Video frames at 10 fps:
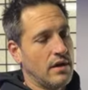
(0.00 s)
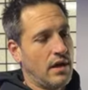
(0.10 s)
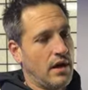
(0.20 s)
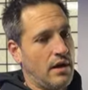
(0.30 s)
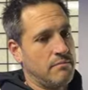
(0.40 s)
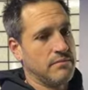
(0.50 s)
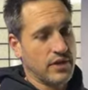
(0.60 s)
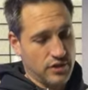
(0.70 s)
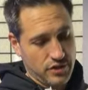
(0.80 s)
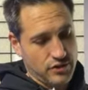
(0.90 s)
um, the
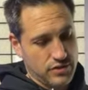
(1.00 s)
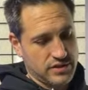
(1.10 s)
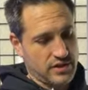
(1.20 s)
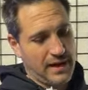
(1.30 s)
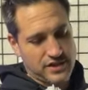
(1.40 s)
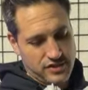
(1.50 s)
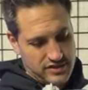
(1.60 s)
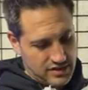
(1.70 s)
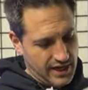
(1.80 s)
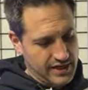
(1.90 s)
glue. So make sure it's
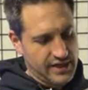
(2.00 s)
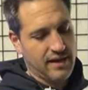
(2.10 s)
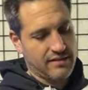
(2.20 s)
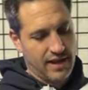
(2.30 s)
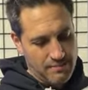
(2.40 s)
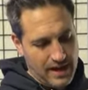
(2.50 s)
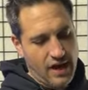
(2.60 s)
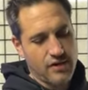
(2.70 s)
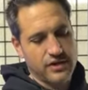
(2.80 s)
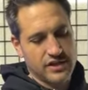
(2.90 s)
clean, you got it taped
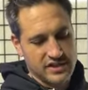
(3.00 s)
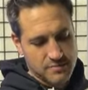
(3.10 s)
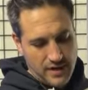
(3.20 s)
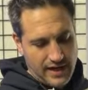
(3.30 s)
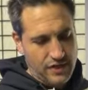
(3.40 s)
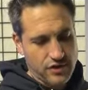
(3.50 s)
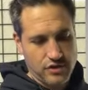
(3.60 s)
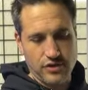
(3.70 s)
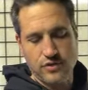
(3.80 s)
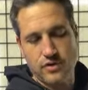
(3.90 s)
out. You're gonna spray down your
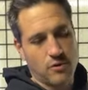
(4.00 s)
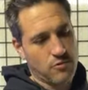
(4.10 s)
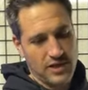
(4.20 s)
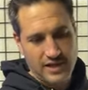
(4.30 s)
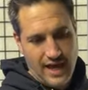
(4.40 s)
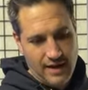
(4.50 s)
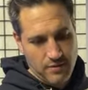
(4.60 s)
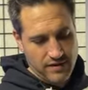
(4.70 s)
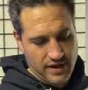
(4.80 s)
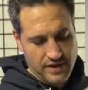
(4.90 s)
glue, go really light
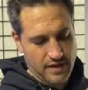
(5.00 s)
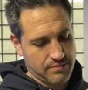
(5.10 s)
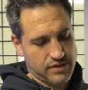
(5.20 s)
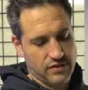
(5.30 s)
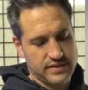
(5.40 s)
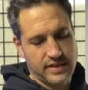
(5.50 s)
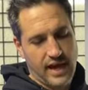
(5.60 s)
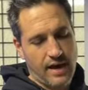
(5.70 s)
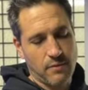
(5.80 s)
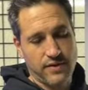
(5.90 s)
with it, a couple of coats of
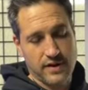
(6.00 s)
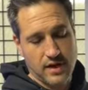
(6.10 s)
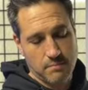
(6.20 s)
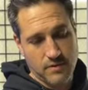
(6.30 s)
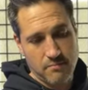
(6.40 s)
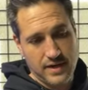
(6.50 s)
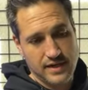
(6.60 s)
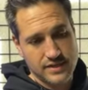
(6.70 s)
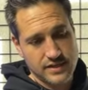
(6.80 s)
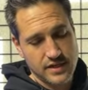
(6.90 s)
that. Within a couple of
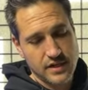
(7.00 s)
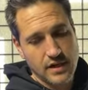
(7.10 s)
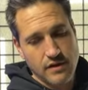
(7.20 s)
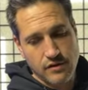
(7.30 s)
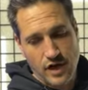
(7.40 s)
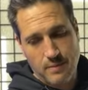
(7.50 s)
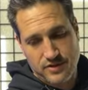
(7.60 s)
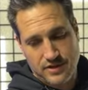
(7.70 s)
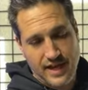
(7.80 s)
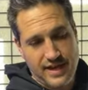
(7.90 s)
minutes, you're able
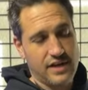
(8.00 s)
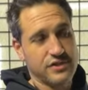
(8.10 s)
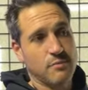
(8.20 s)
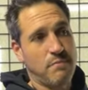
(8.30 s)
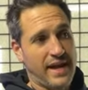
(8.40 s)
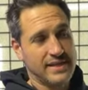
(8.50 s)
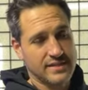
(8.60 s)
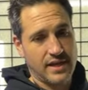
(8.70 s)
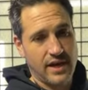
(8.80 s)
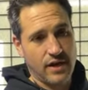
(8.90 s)
to lay down your base
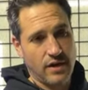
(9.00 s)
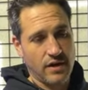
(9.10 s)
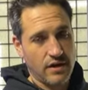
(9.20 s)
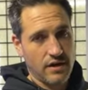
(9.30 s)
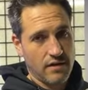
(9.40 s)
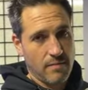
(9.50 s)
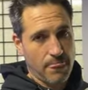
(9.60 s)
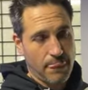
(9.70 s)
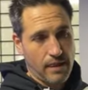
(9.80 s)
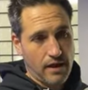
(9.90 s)
layer
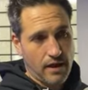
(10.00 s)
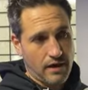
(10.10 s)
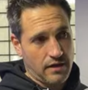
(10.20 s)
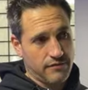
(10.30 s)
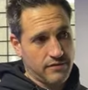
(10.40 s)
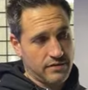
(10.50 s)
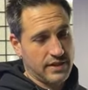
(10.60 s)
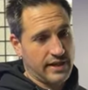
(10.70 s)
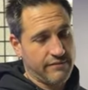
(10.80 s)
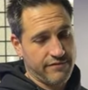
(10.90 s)
of
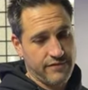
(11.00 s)
leaf.